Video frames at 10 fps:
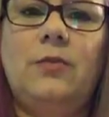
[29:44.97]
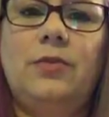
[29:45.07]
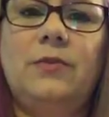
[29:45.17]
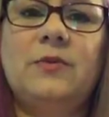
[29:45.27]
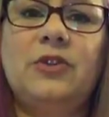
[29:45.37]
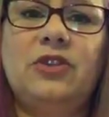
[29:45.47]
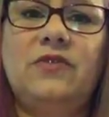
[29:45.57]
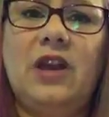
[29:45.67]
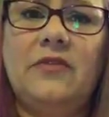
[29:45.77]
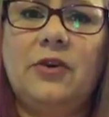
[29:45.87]
especially if you
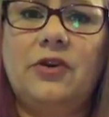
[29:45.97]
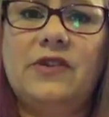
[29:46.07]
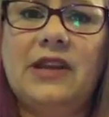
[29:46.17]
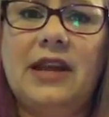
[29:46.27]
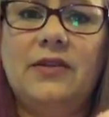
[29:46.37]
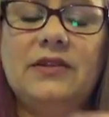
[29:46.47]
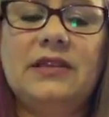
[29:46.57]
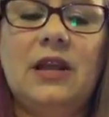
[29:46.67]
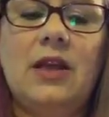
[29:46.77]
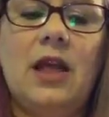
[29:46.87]
have curvy nails.
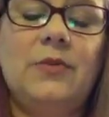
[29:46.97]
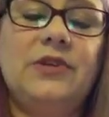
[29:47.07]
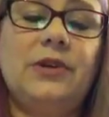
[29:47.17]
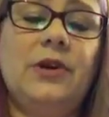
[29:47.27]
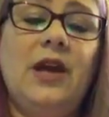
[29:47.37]
That'll help too.